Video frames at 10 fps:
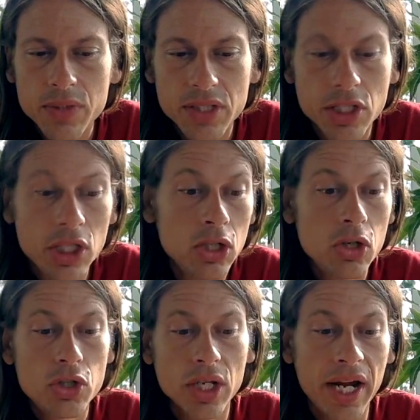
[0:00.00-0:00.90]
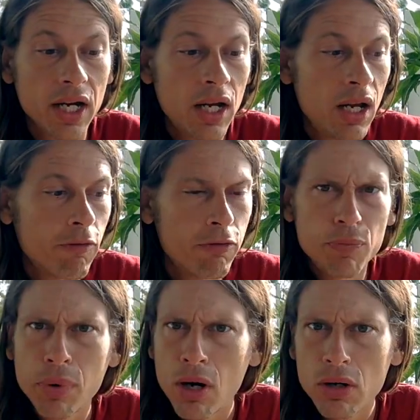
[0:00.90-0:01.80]
was this huge like
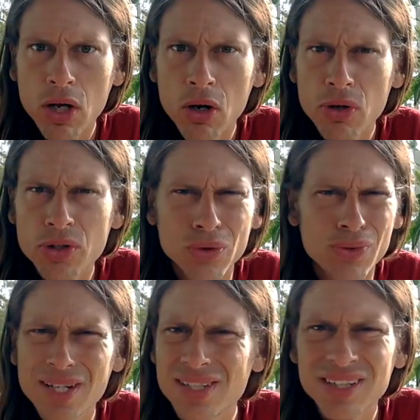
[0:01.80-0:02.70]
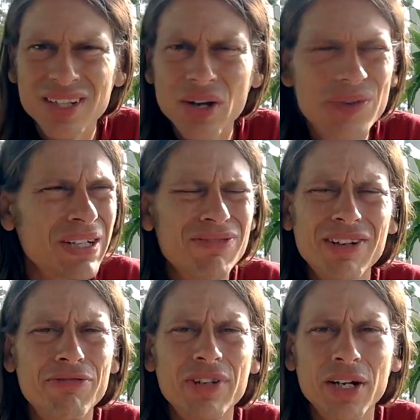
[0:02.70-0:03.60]
football coach or wrestling coach. I
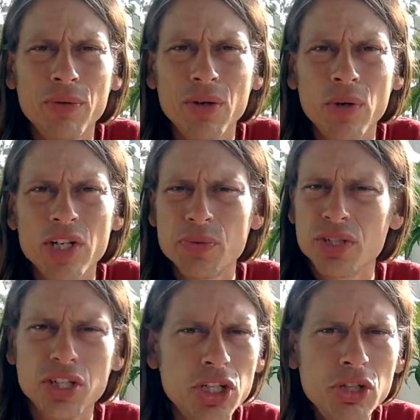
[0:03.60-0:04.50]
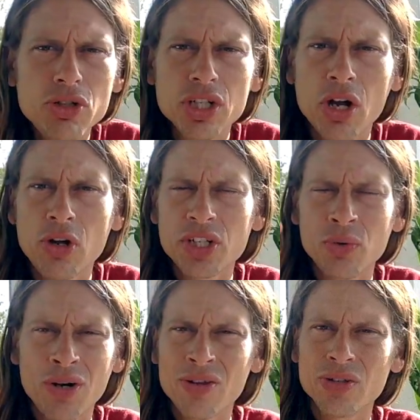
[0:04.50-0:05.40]
forget what it was. He was a huge coach in
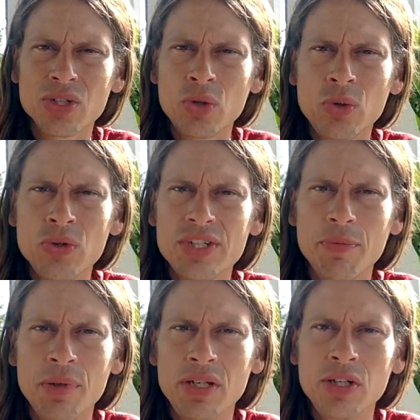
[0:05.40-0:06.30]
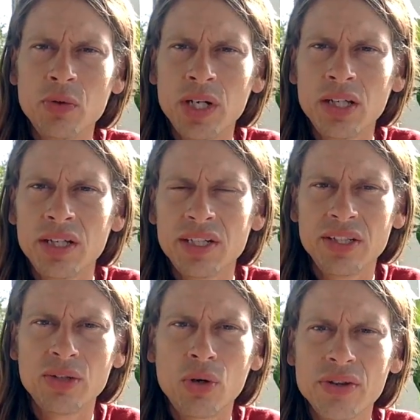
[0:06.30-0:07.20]
one of those schools up in New England in the
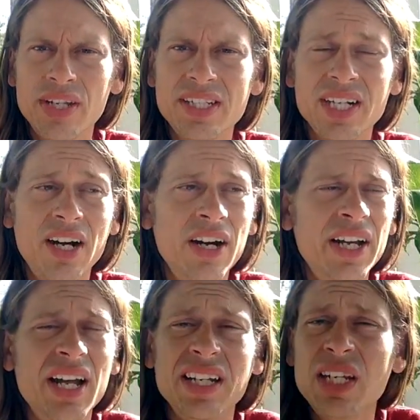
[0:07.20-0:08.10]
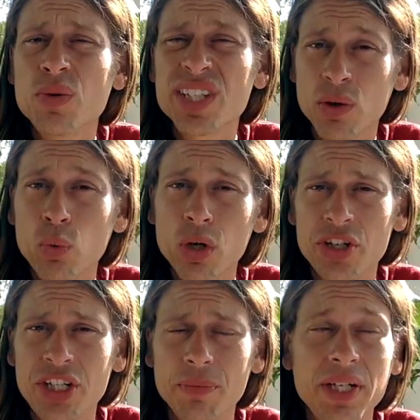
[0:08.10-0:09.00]
Northeast area, and he was like
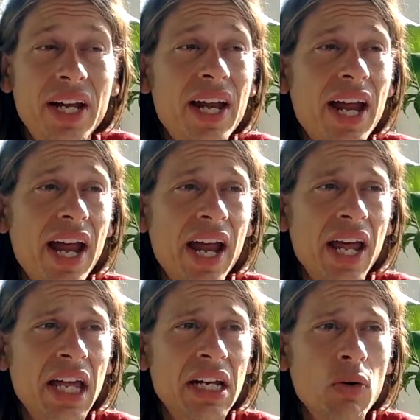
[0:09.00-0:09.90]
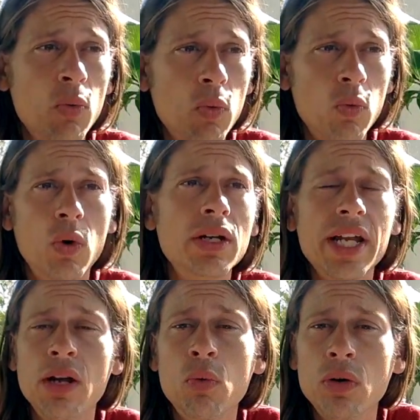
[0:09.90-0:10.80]
worshipped. And one
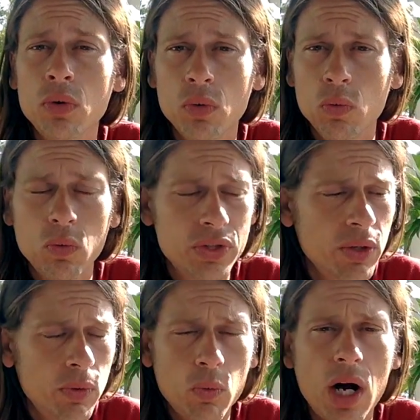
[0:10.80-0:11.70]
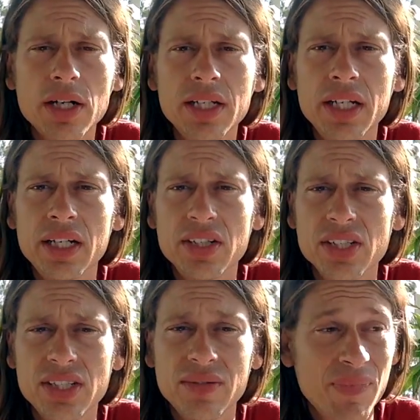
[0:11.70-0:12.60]
day someone walked in and
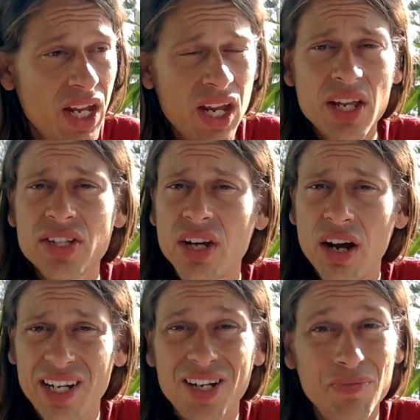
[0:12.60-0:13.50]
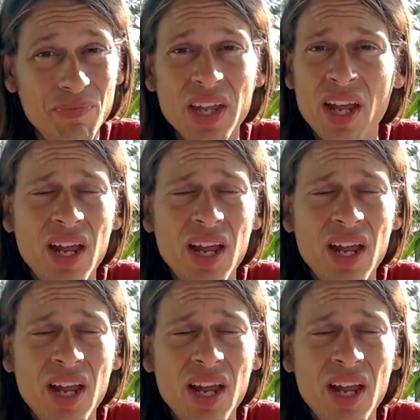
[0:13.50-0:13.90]
just saw him.